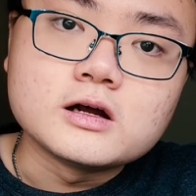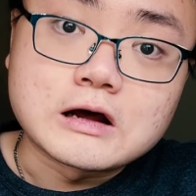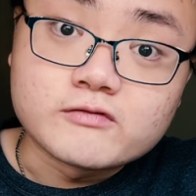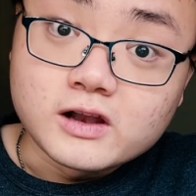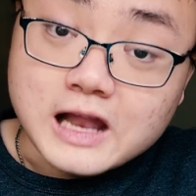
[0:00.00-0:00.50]

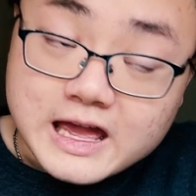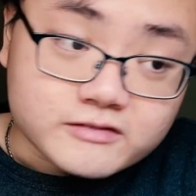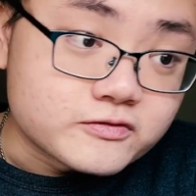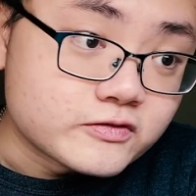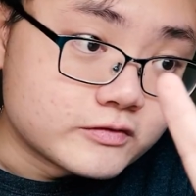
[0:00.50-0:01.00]
Now the
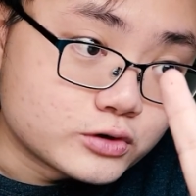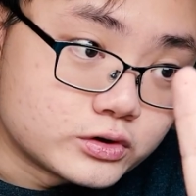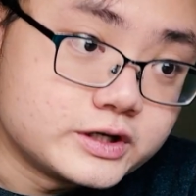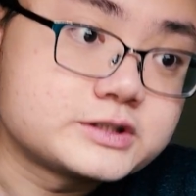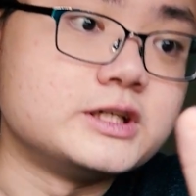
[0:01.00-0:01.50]
length of
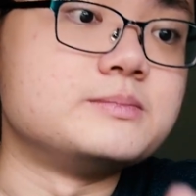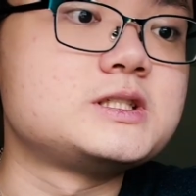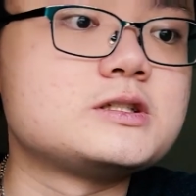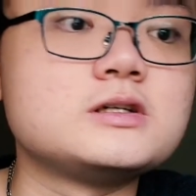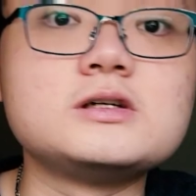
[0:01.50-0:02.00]
your ear
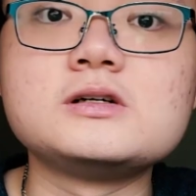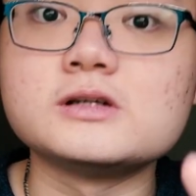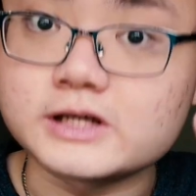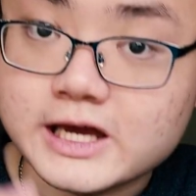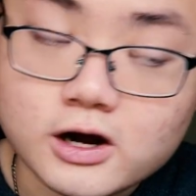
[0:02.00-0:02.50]
tips
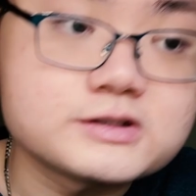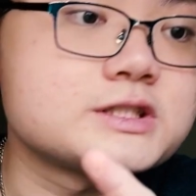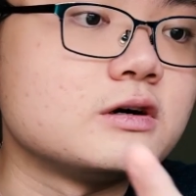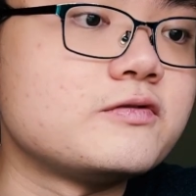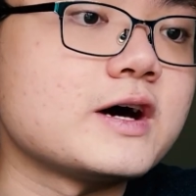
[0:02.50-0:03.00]
can
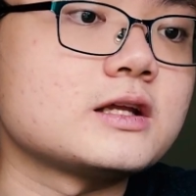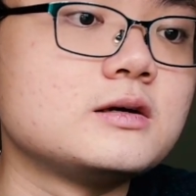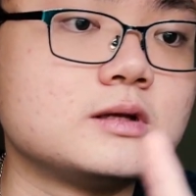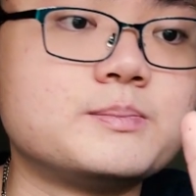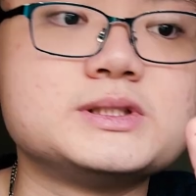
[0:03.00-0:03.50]
also
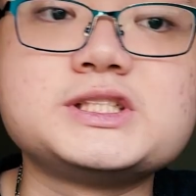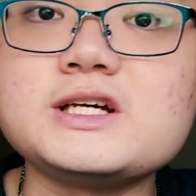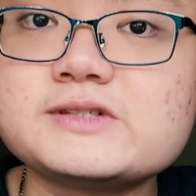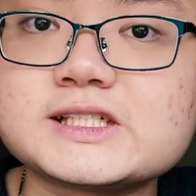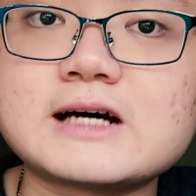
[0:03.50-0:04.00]
affect the
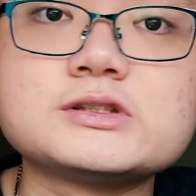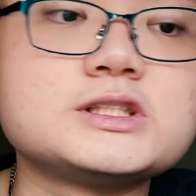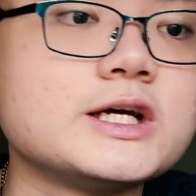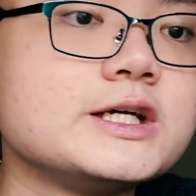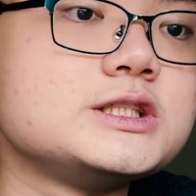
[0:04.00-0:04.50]
perceived
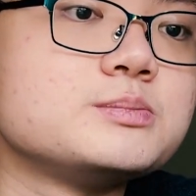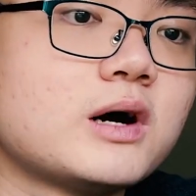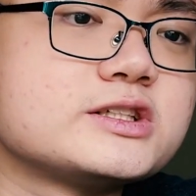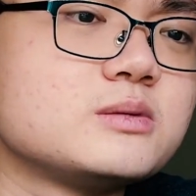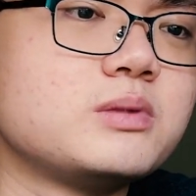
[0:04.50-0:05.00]
soundstage,
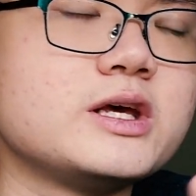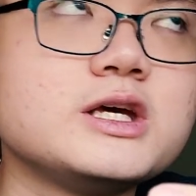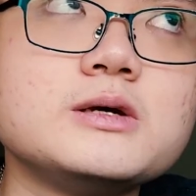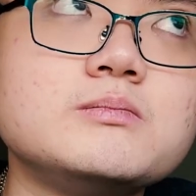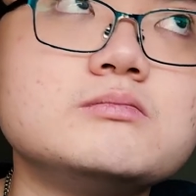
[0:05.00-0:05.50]

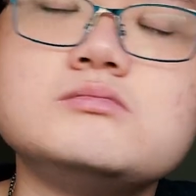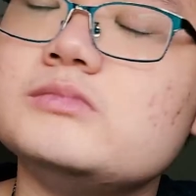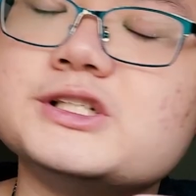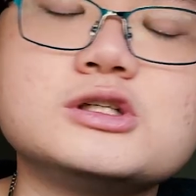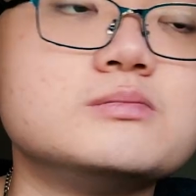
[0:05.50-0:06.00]
possibly
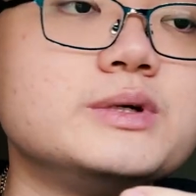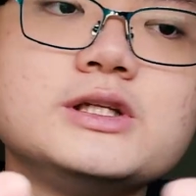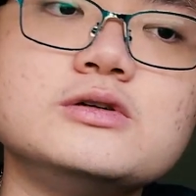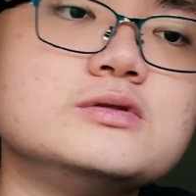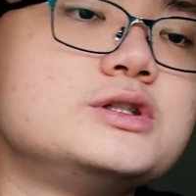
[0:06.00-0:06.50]
this could be
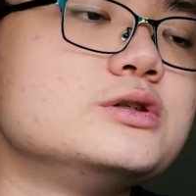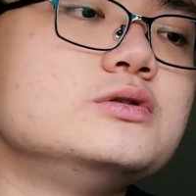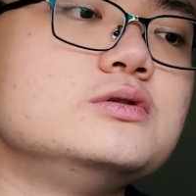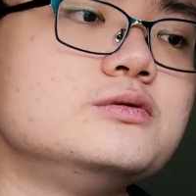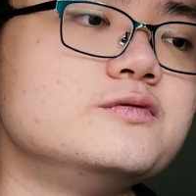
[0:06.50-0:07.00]
due
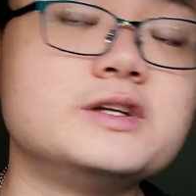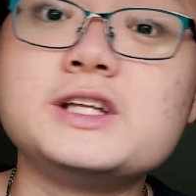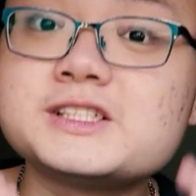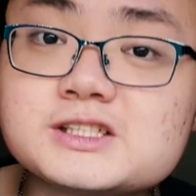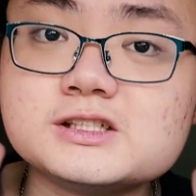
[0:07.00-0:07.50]
to the
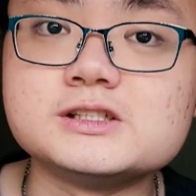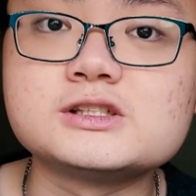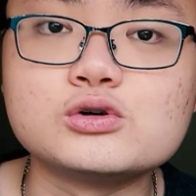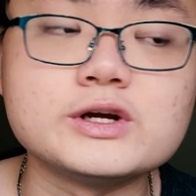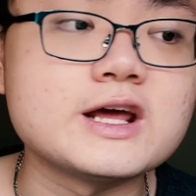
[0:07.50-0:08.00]
distance
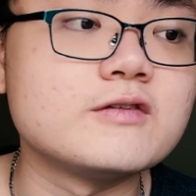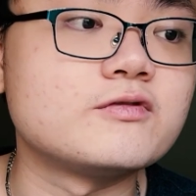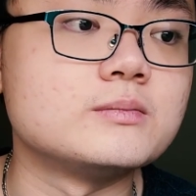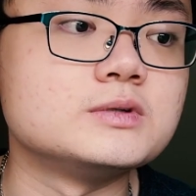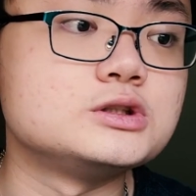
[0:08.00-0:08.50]
created
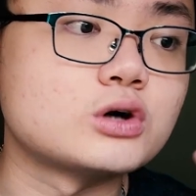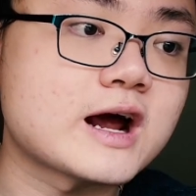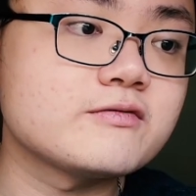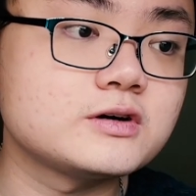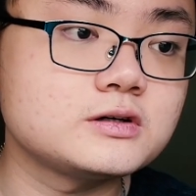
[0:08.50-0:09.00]
from the
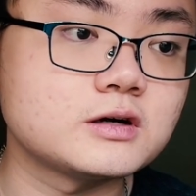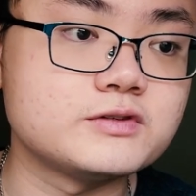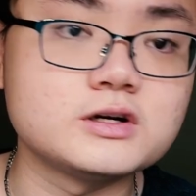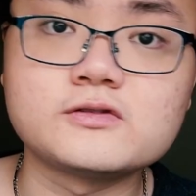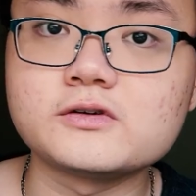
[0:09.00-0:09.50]
driver of
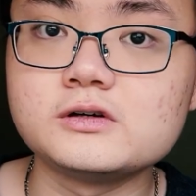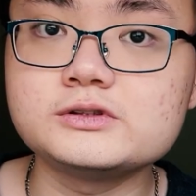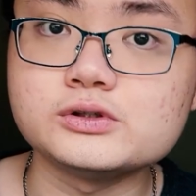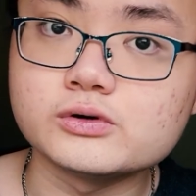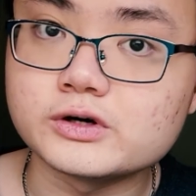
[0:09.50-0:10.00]
the earphone
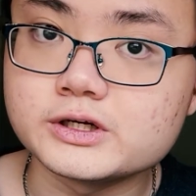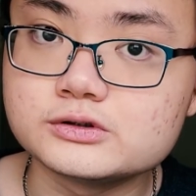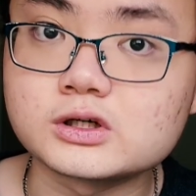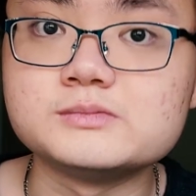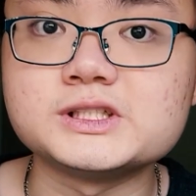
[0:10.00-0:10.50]
to your
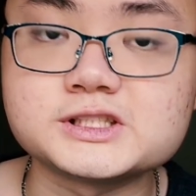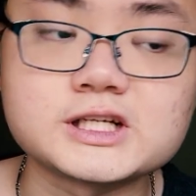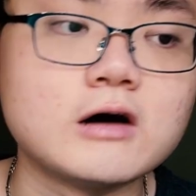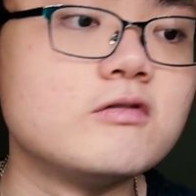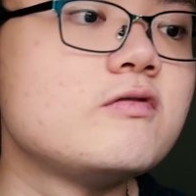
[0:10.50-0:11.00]
eardrums
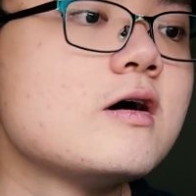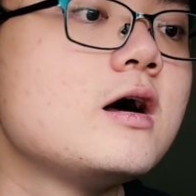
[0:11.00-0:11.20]
itself.